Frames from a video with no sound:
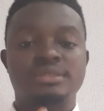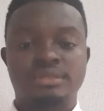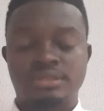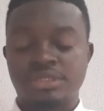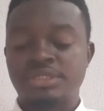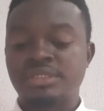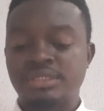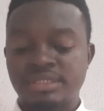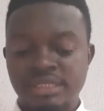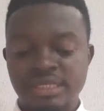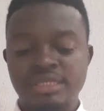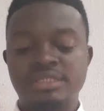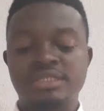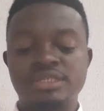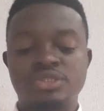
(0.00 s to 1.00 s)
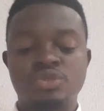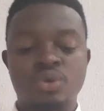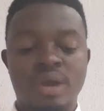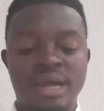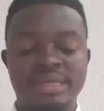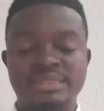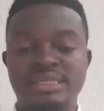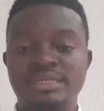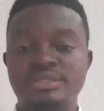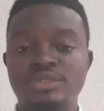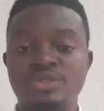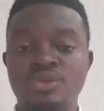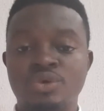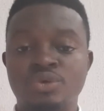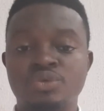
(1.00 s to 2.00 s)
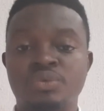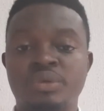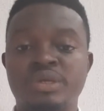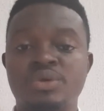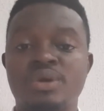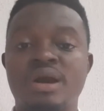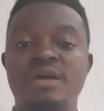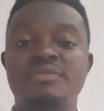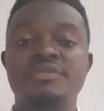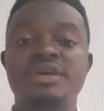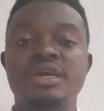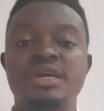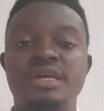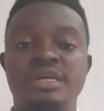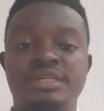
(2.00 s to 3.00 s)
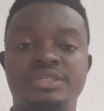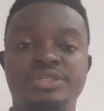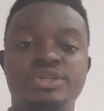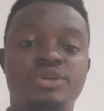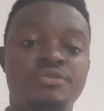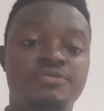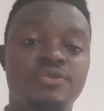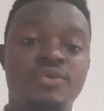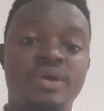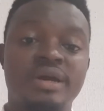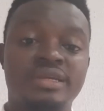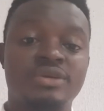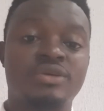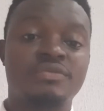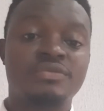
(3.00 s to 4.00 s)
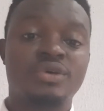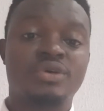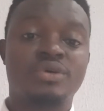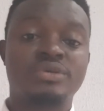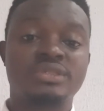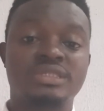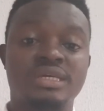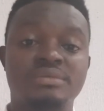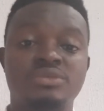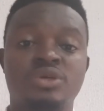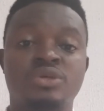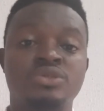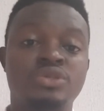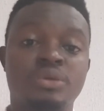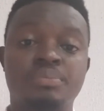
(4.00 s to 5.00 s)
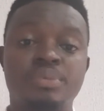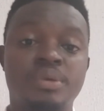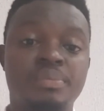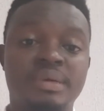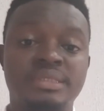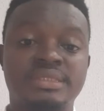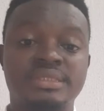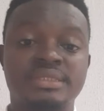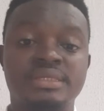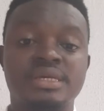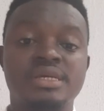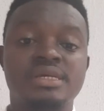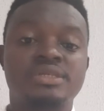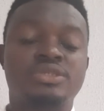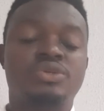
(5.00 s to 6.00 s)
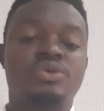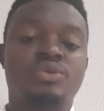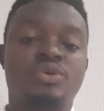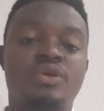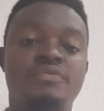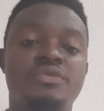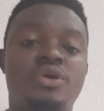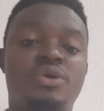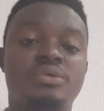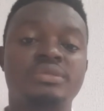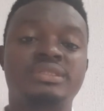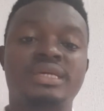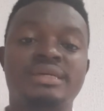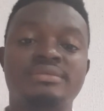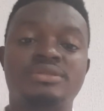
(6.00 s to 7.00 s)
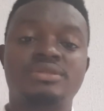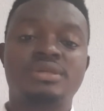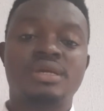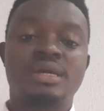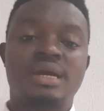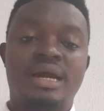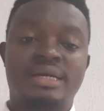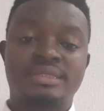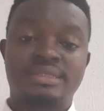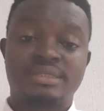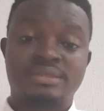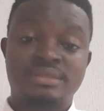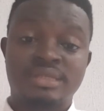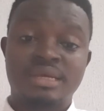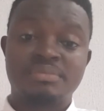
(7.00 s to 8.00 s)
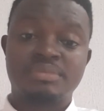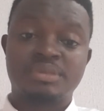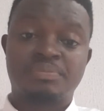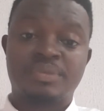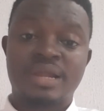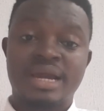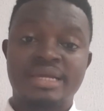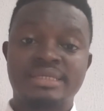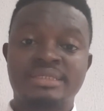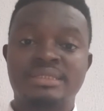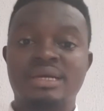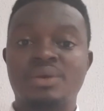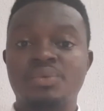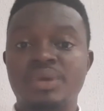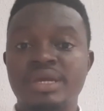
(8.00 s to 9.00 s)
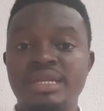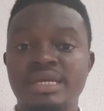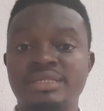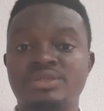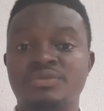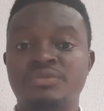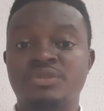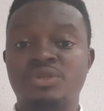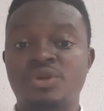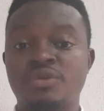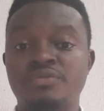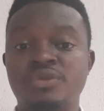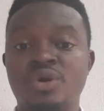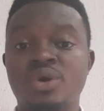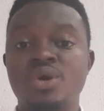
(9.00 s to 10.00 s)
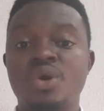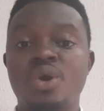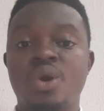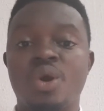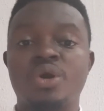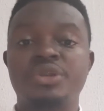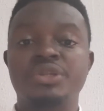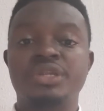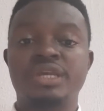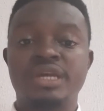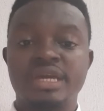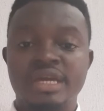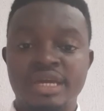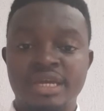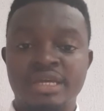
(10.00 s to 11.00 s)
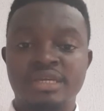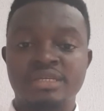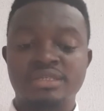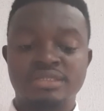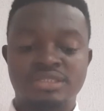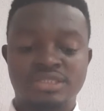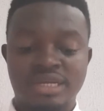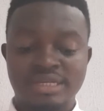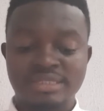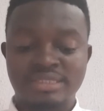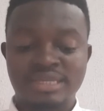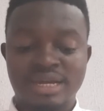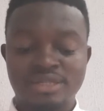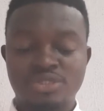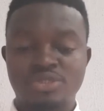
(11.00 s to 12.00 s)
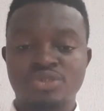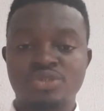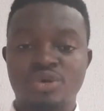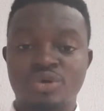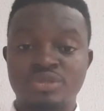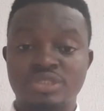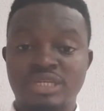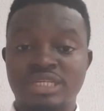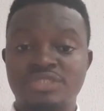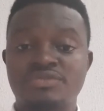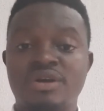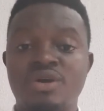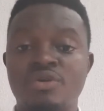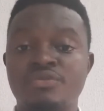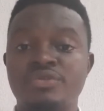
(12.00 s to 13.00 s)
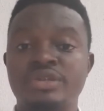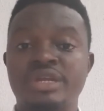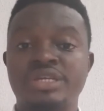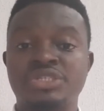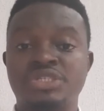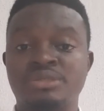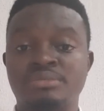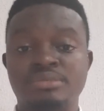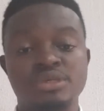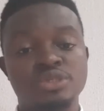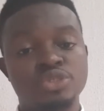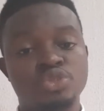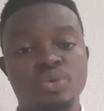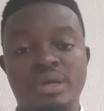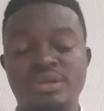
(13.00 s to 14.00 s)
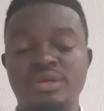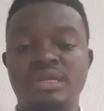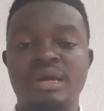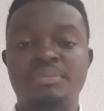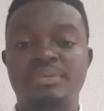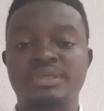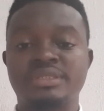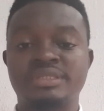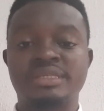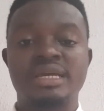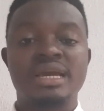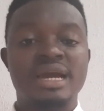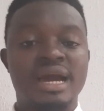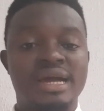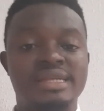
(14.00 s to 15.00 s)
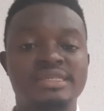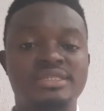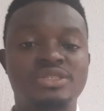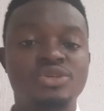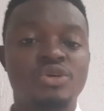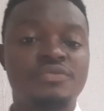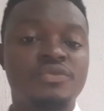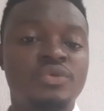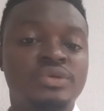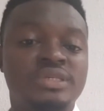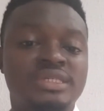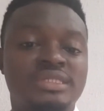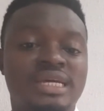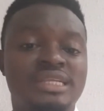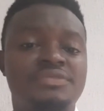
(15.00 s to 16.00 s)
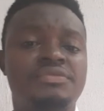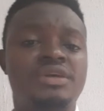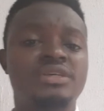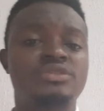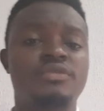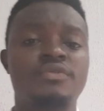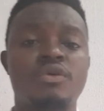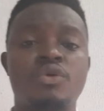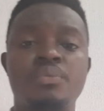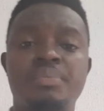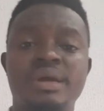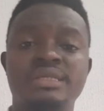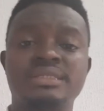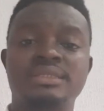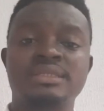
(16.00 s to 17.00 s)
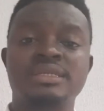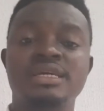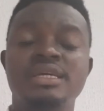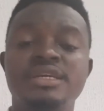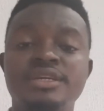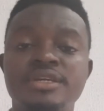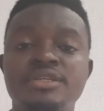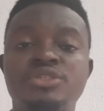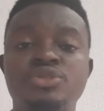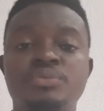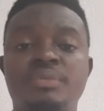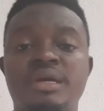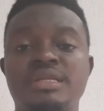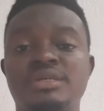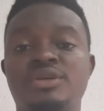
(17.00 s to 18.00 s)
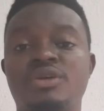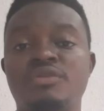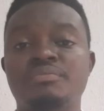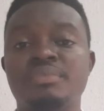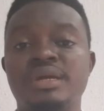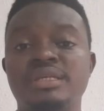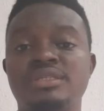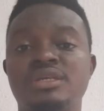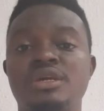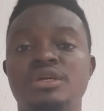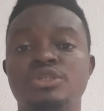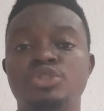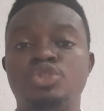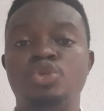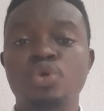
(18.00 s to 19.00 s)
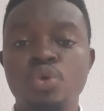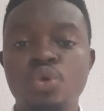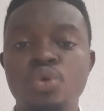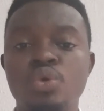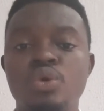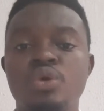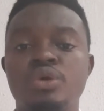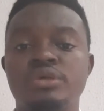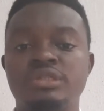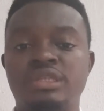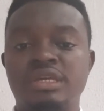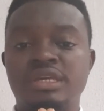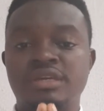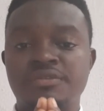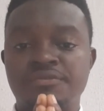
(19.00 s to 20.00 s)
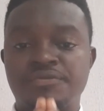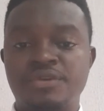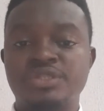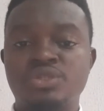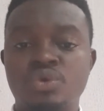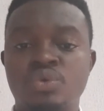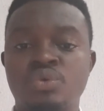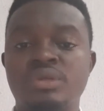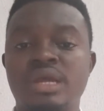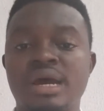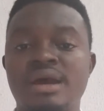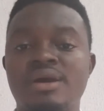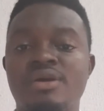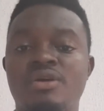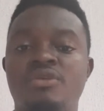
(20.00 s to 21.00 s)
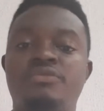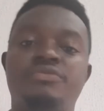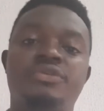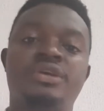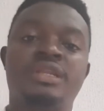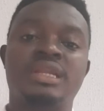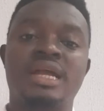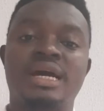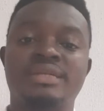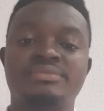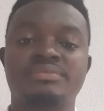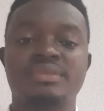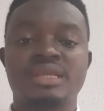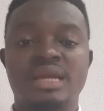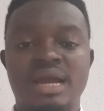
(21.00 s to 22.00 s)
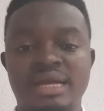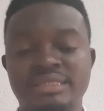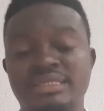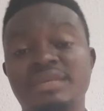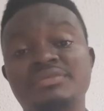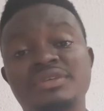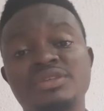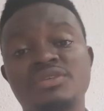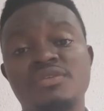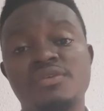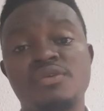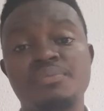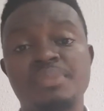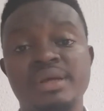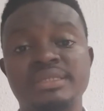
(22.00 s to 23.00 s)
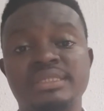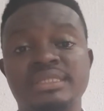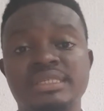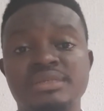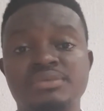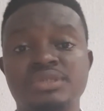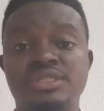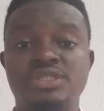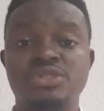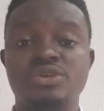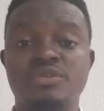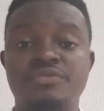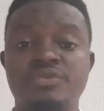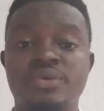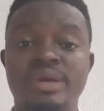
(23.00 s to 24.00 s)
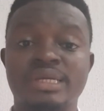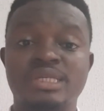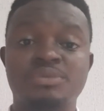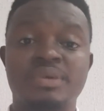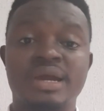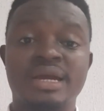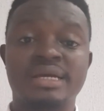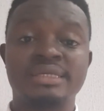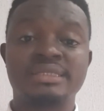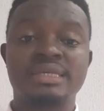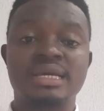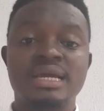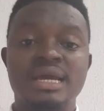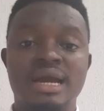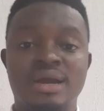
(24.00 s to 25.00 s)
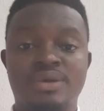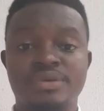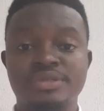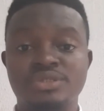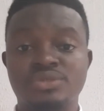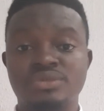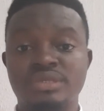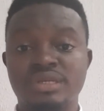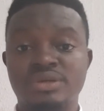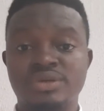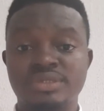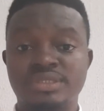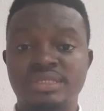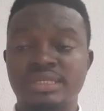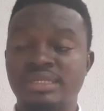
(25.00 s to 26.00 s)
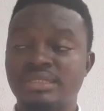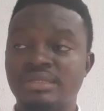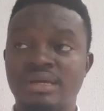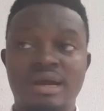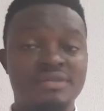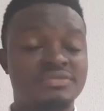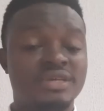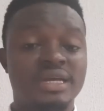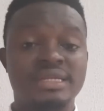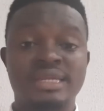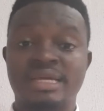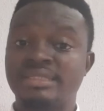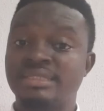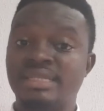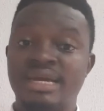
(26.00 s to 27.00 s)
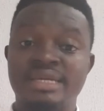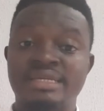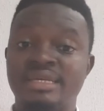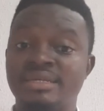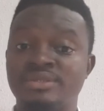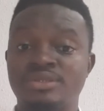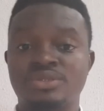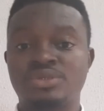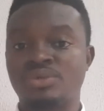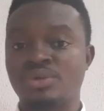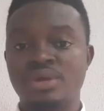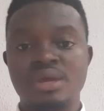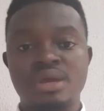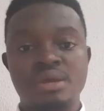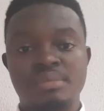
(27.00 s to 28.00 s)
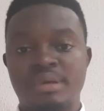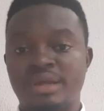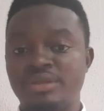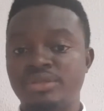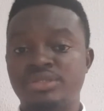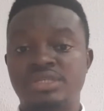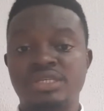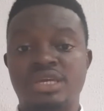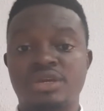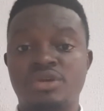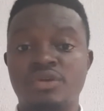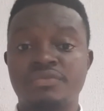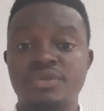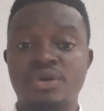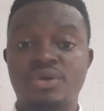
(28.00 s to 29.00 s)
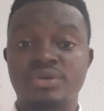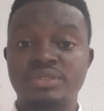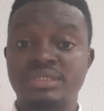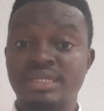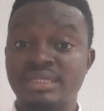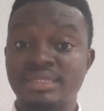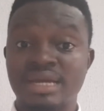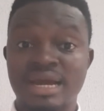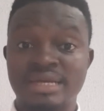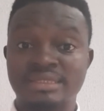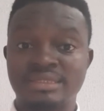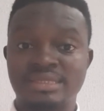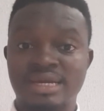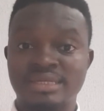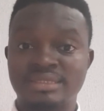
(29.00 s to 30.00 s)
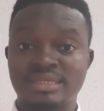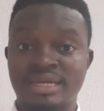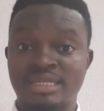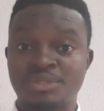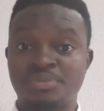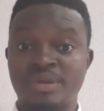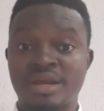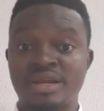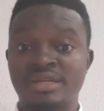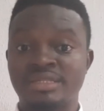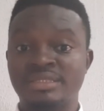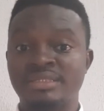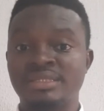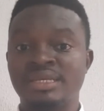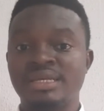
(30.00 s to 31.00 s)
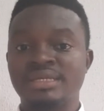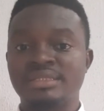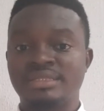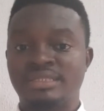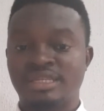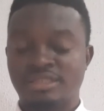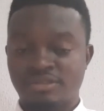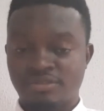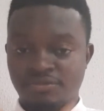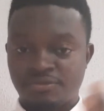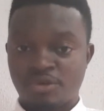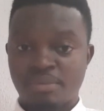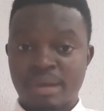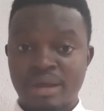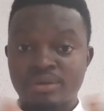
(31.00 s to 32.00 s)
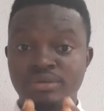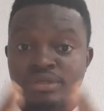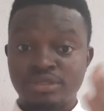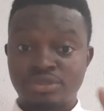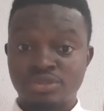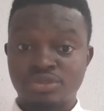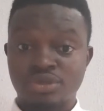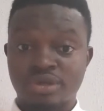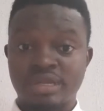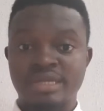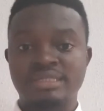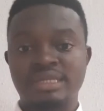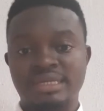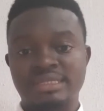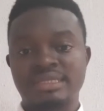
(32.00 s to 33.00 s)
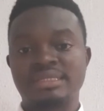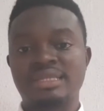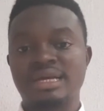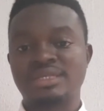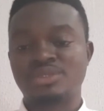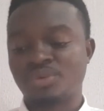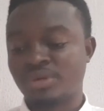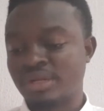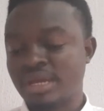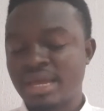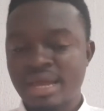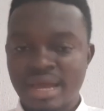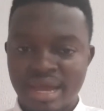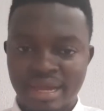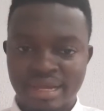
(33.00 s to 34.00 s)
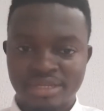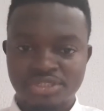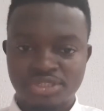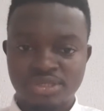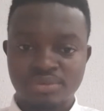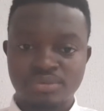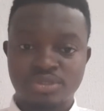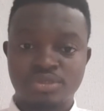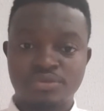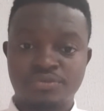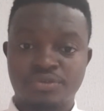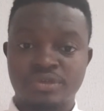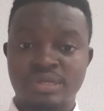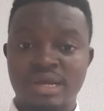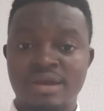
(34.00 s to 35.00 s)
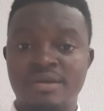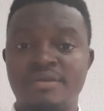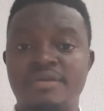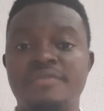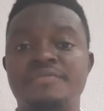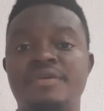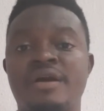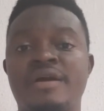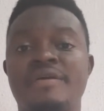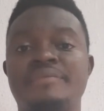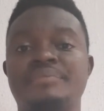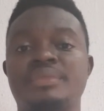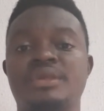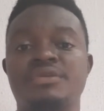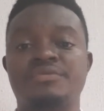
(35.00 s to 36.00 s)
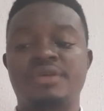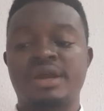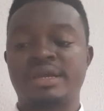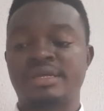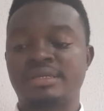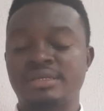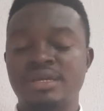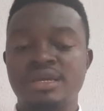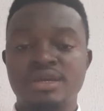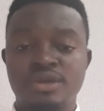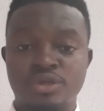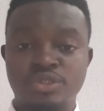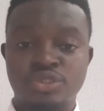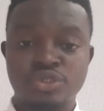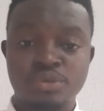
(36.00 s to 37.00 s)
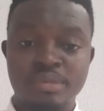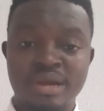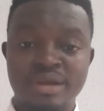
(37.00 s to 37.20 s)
it is easy to access loan when you have a CFO and a governor consent on your property. So governor consent, as its name implies, is the awareness of the governor on a transaction or transfer of ownership to another person. And the CFO is a certificate of occupancy issued by the government to the first owner of a land. And certificate of occupancy, which is CFO, expires according to Lagos State after 99 years or so. But I don't think a governor consent has that expiring date. For my own little knowledge, I think that's what I can share with you for now. If I continue my